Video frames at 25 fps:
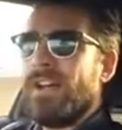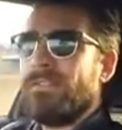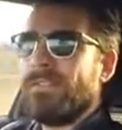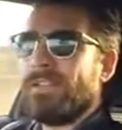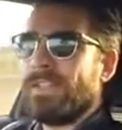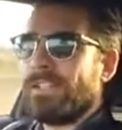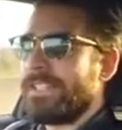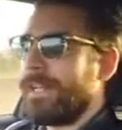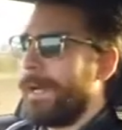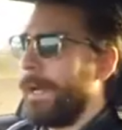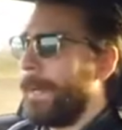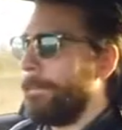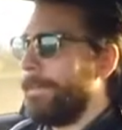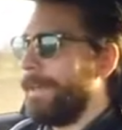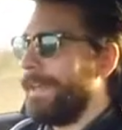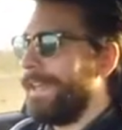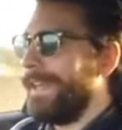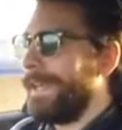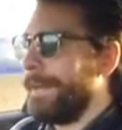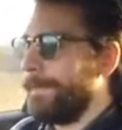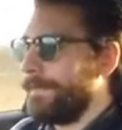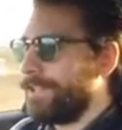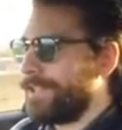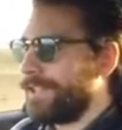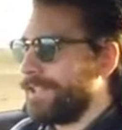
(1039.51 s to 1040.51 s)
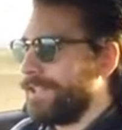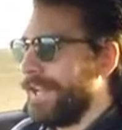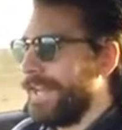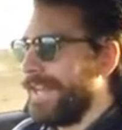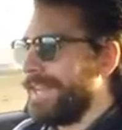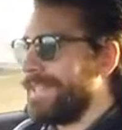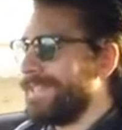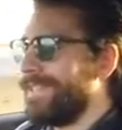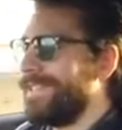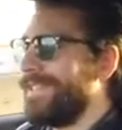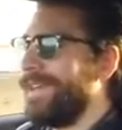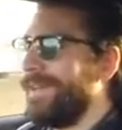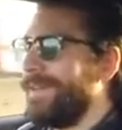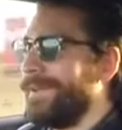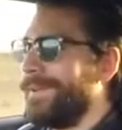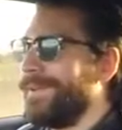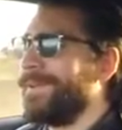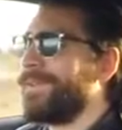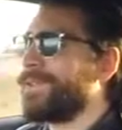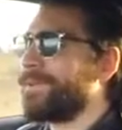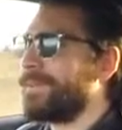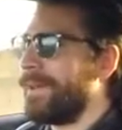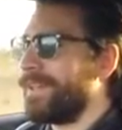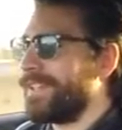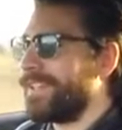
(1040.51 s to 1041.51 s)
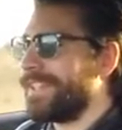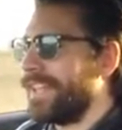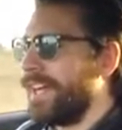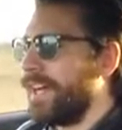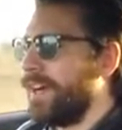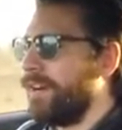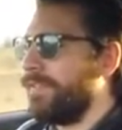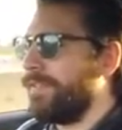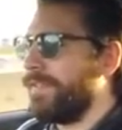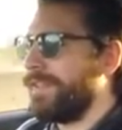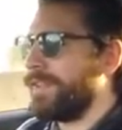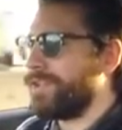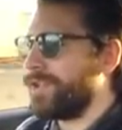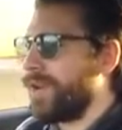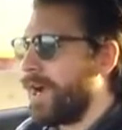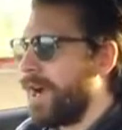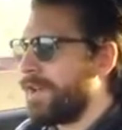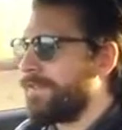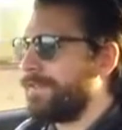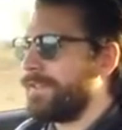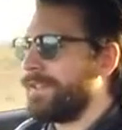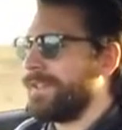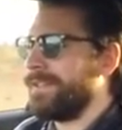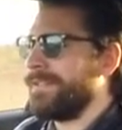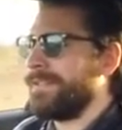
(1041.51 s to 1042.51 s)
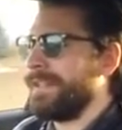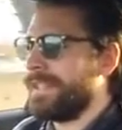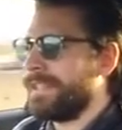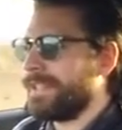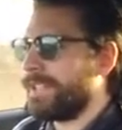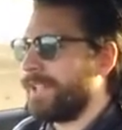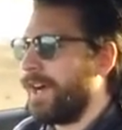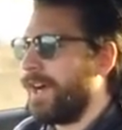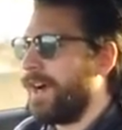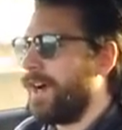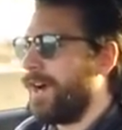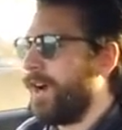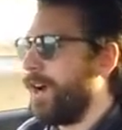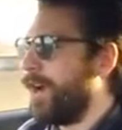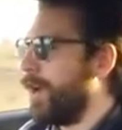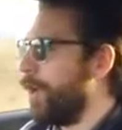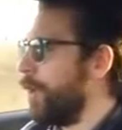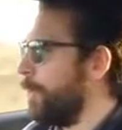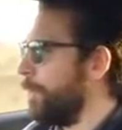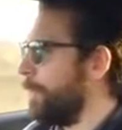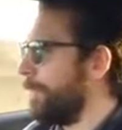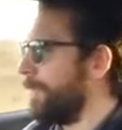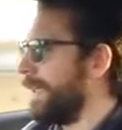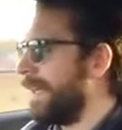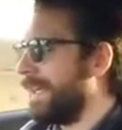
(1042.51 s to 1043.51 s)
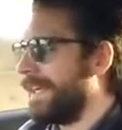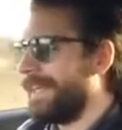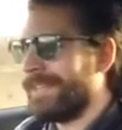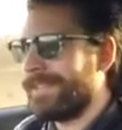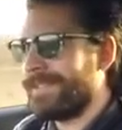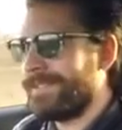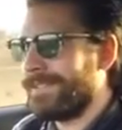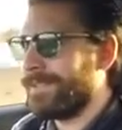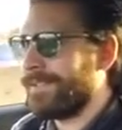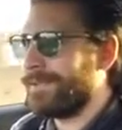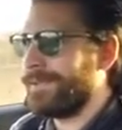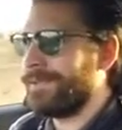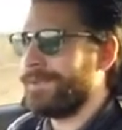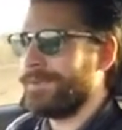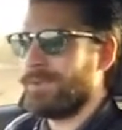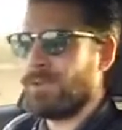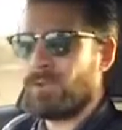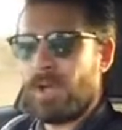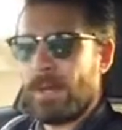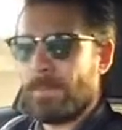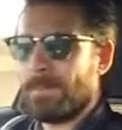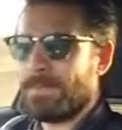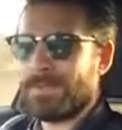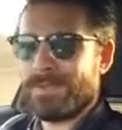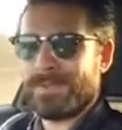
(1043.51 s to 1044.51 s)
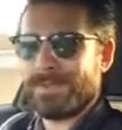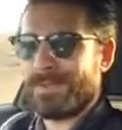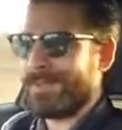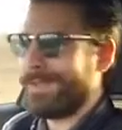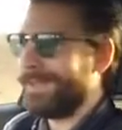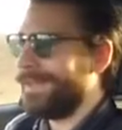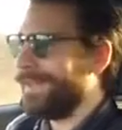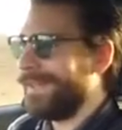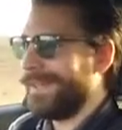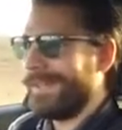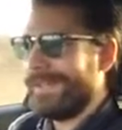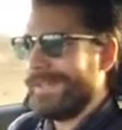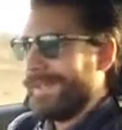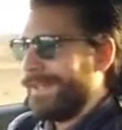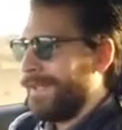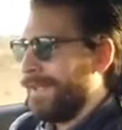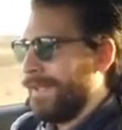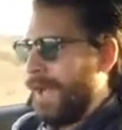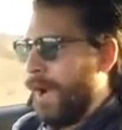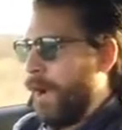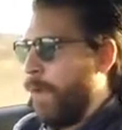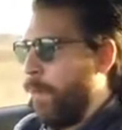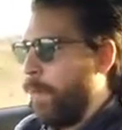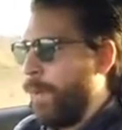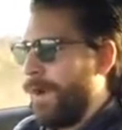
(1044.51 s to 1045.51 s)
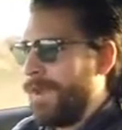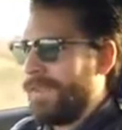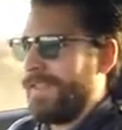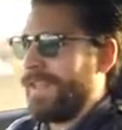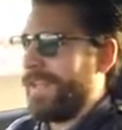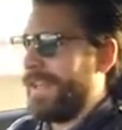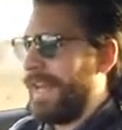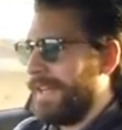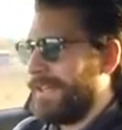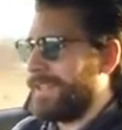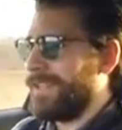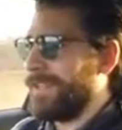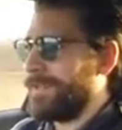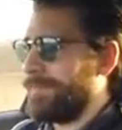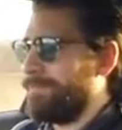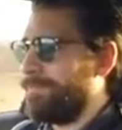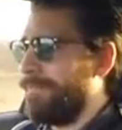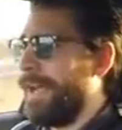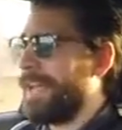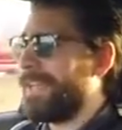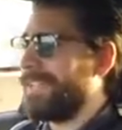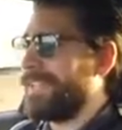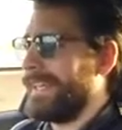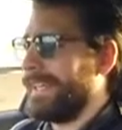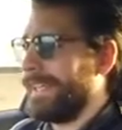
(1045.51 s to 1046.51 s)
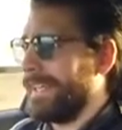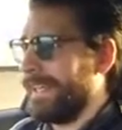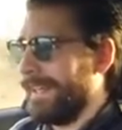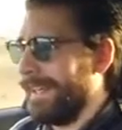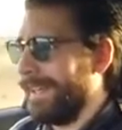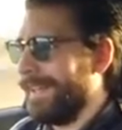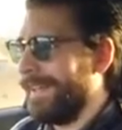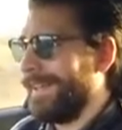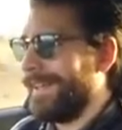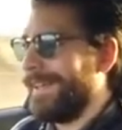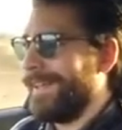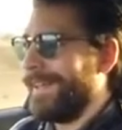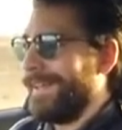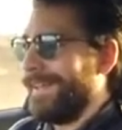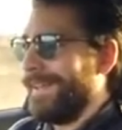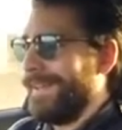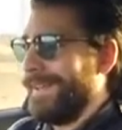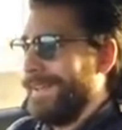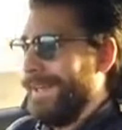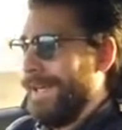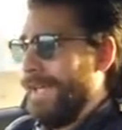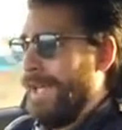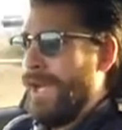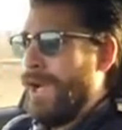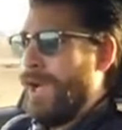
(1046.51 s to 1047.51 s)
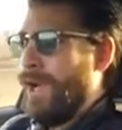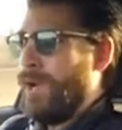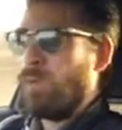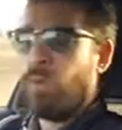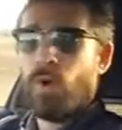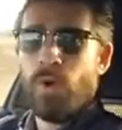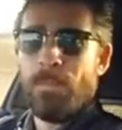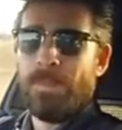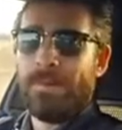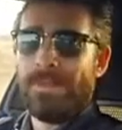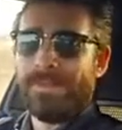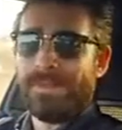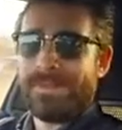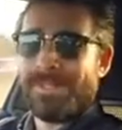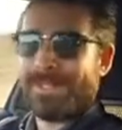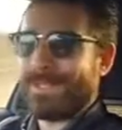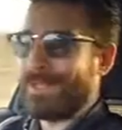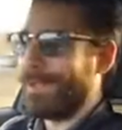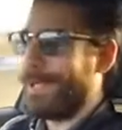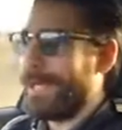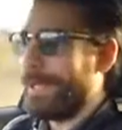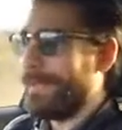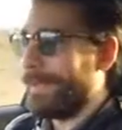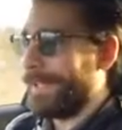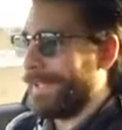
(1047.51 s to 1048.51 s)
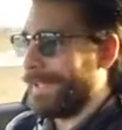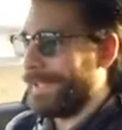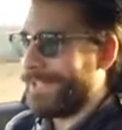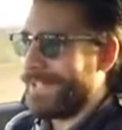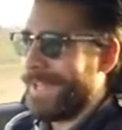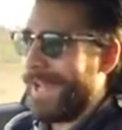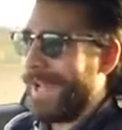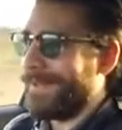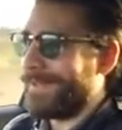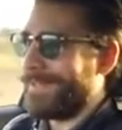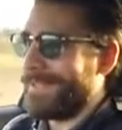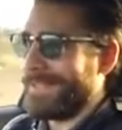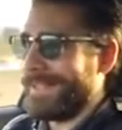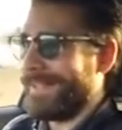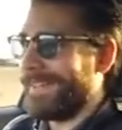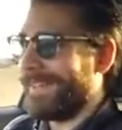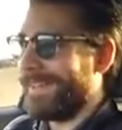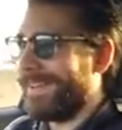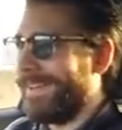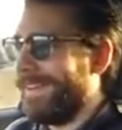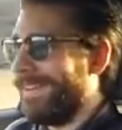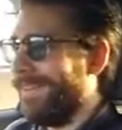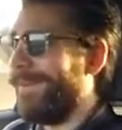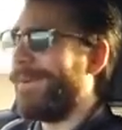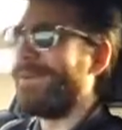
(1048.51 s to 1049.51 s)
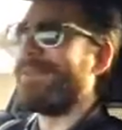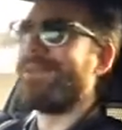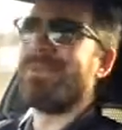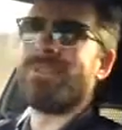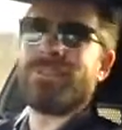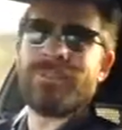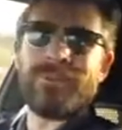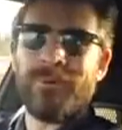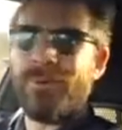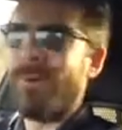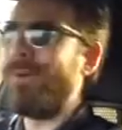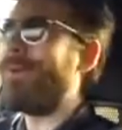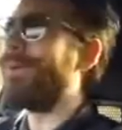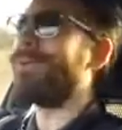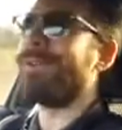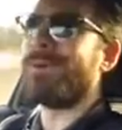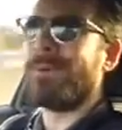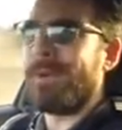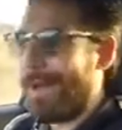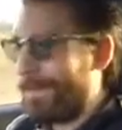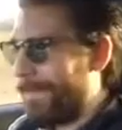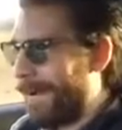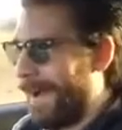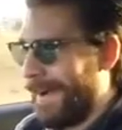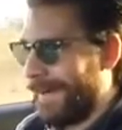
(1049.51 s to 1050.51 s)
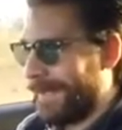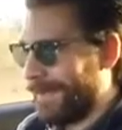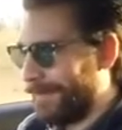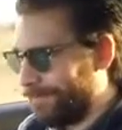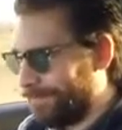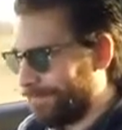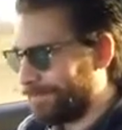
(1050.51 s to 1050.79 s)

For the time being, I'm just going to indulge myself in driving this car home, getting to grips with it, and just basically whooping and screaming and shouting all the all the way back.